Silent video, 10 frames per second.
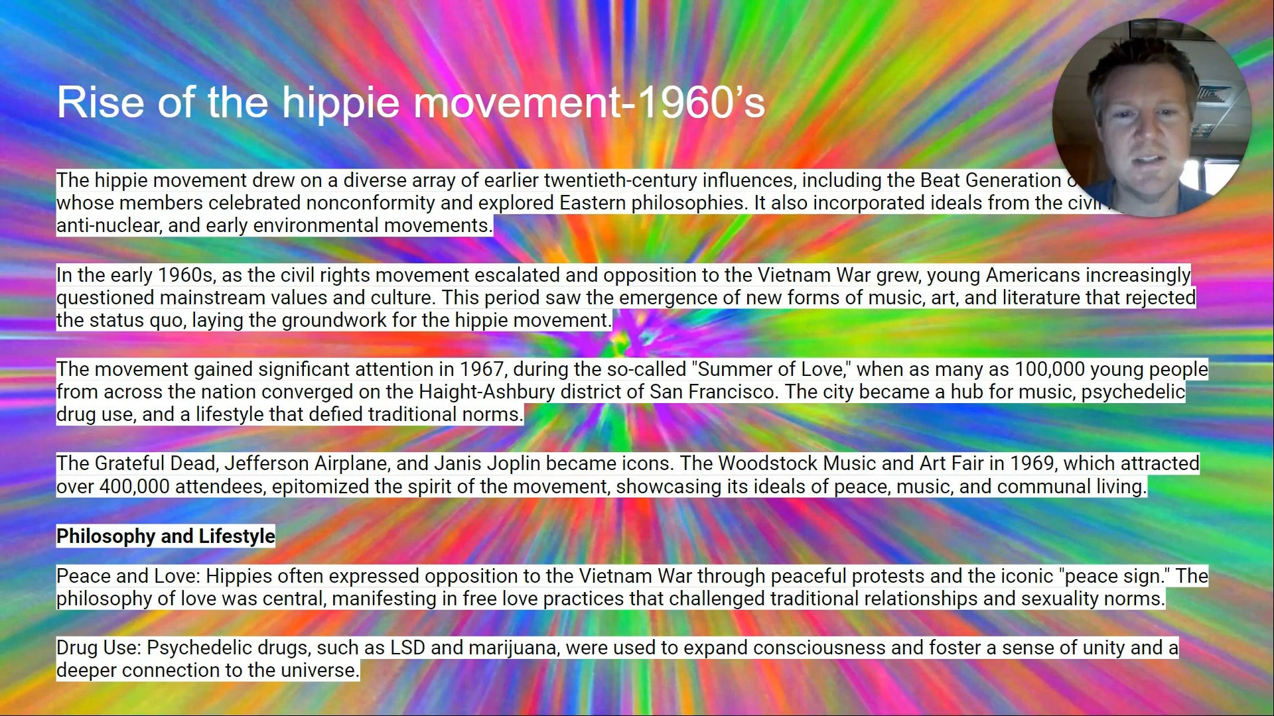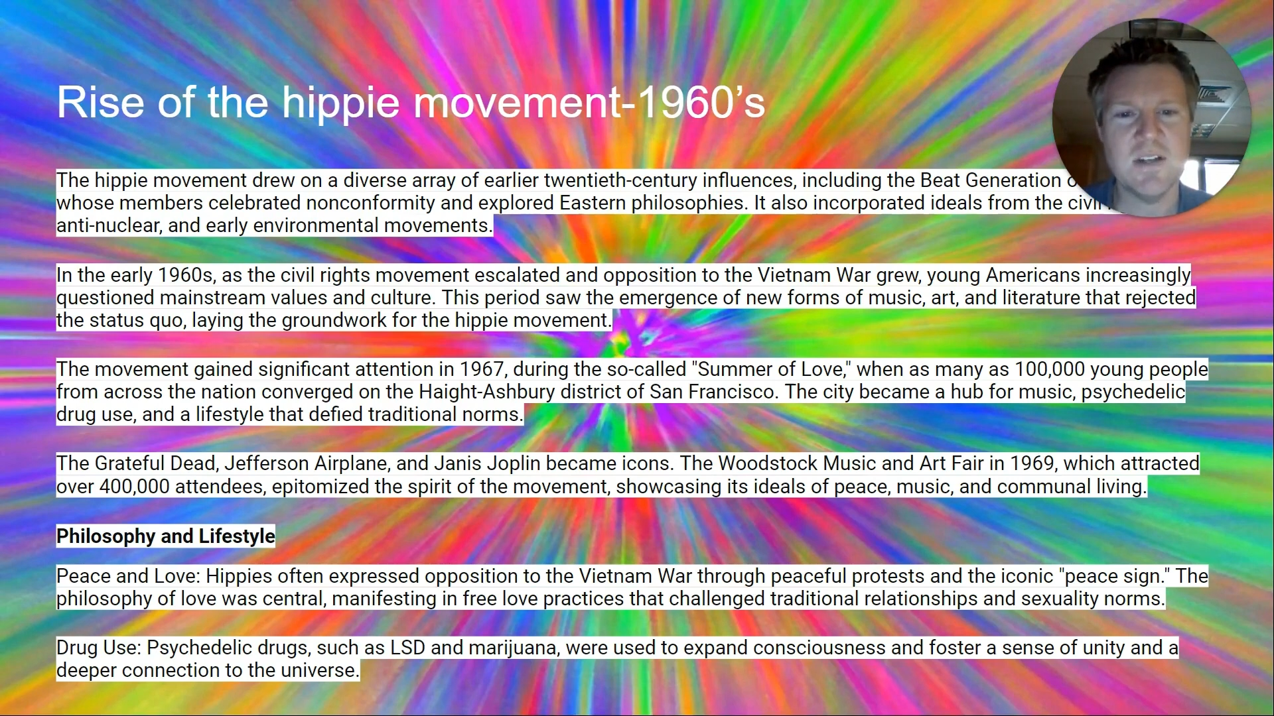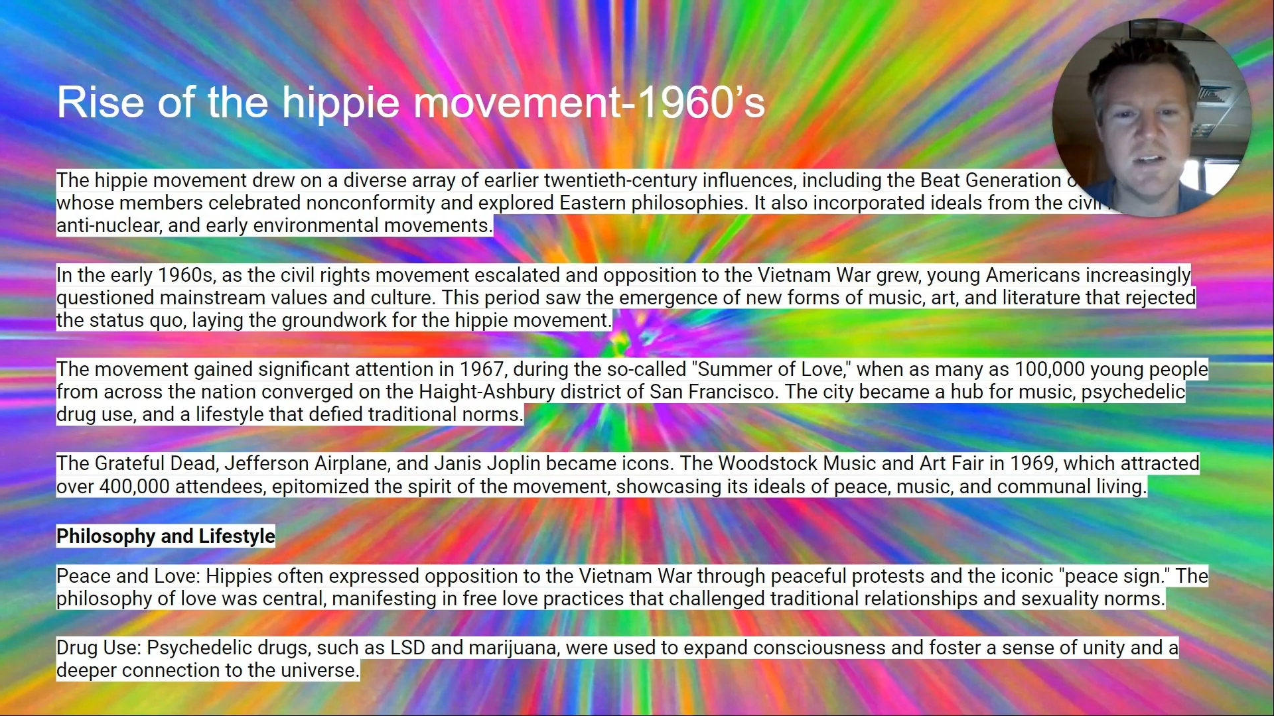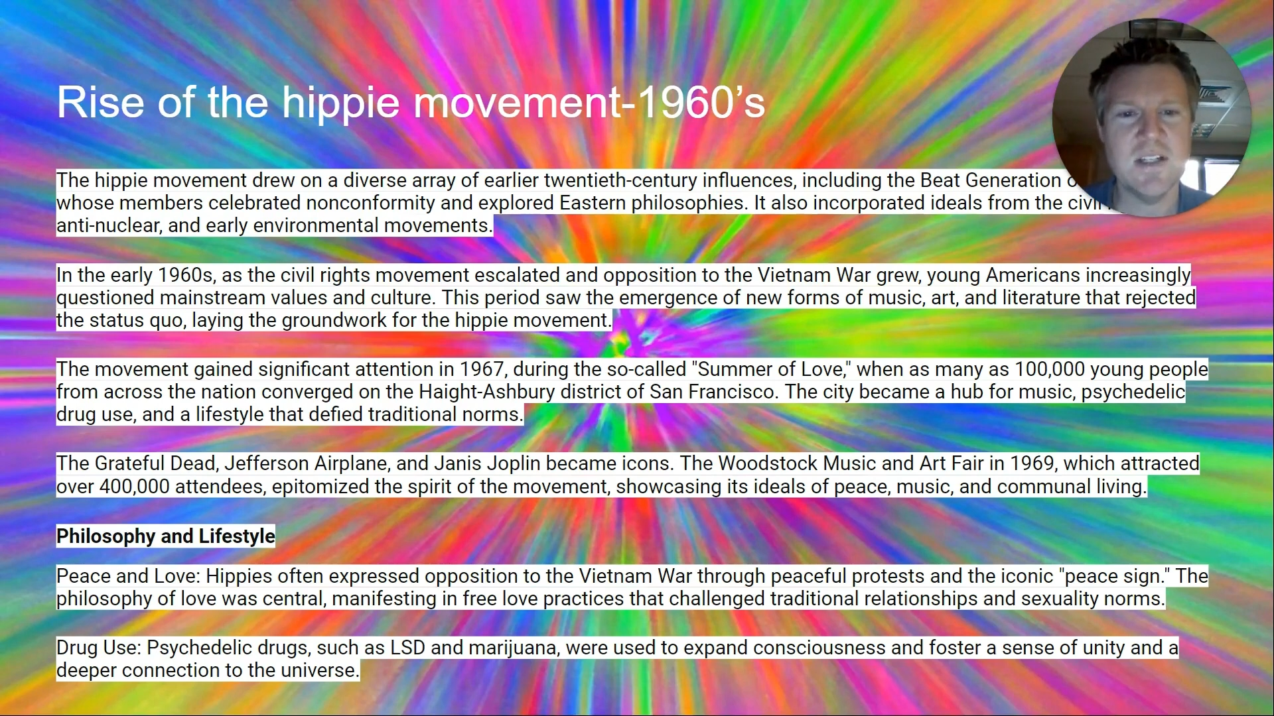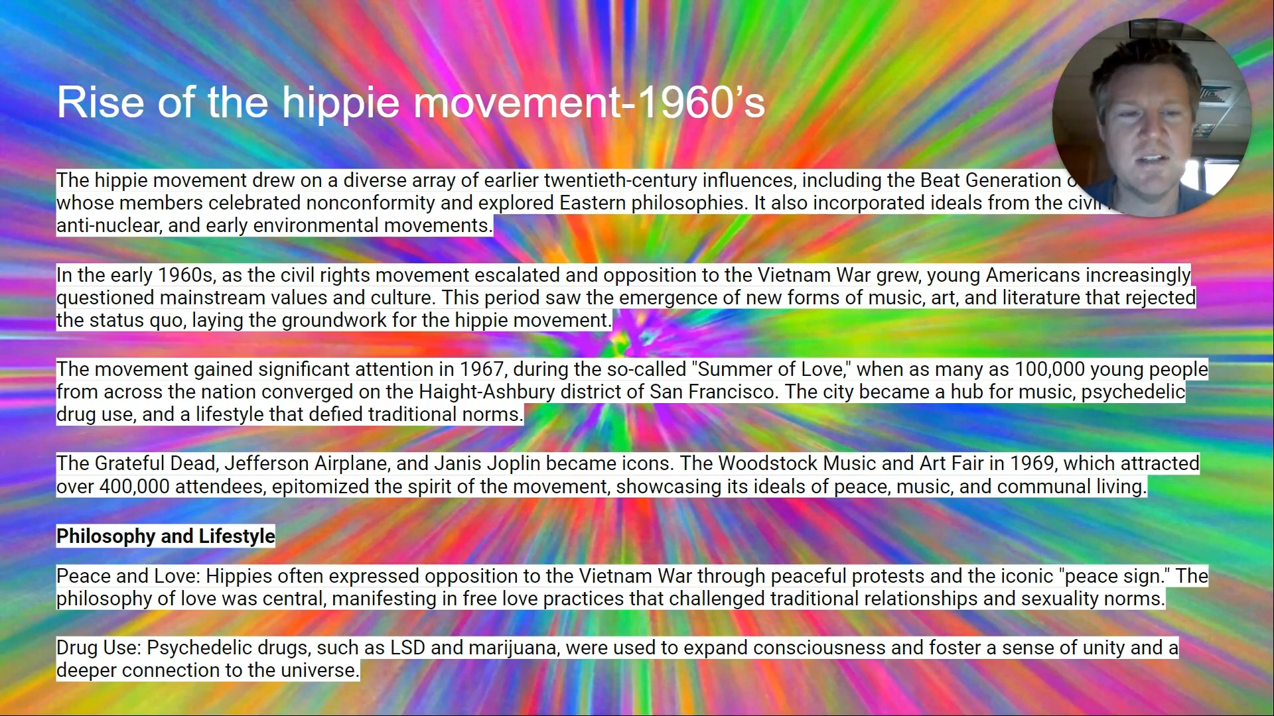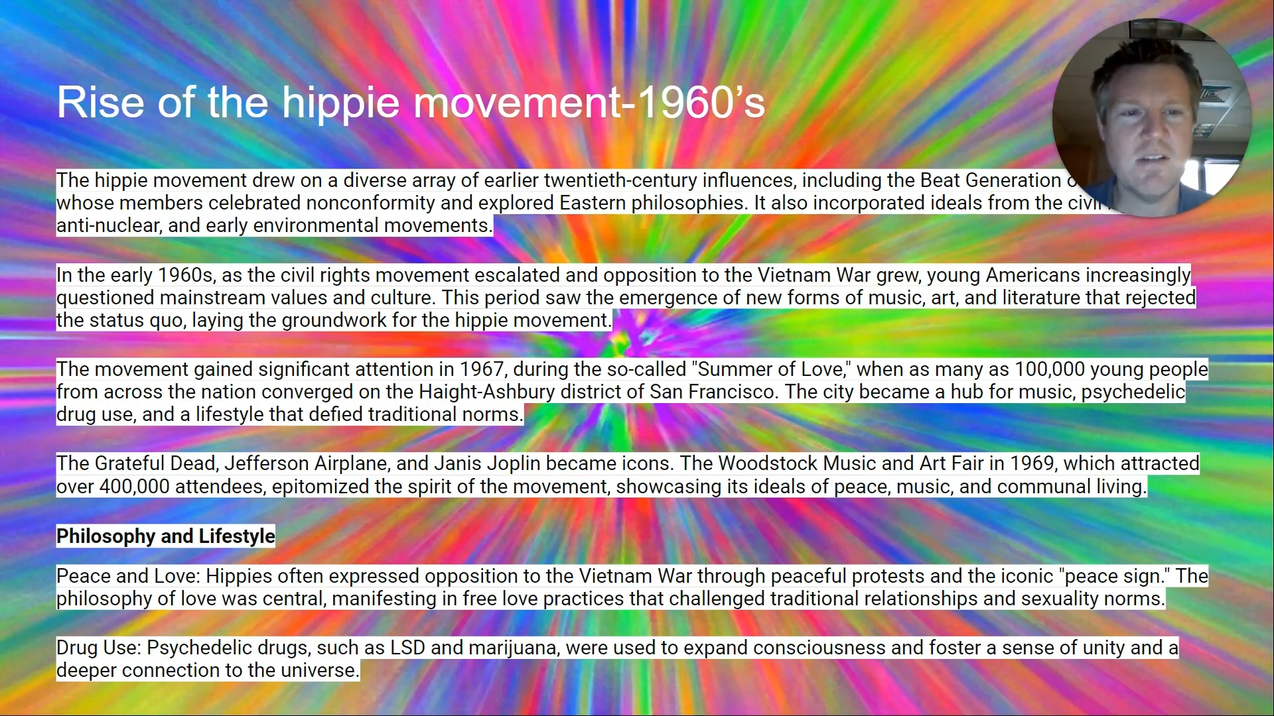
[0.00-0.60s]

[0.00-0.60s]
trains,